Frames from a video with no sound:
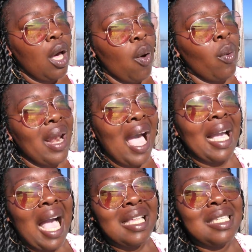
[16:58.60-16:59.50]
when I
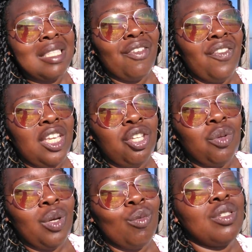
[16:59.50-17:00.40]
got to the
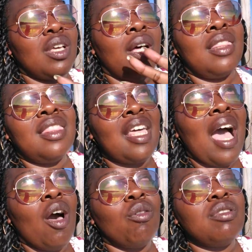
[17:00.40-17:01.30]
venue, it was
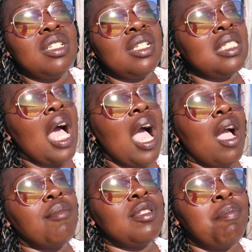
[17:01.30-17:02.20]
1,000
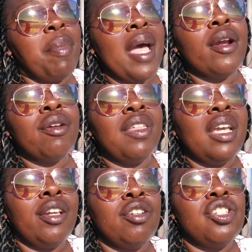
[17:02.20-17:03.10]
times better.
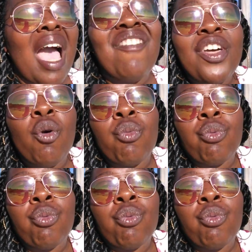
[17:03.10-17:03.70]
The energy, I felt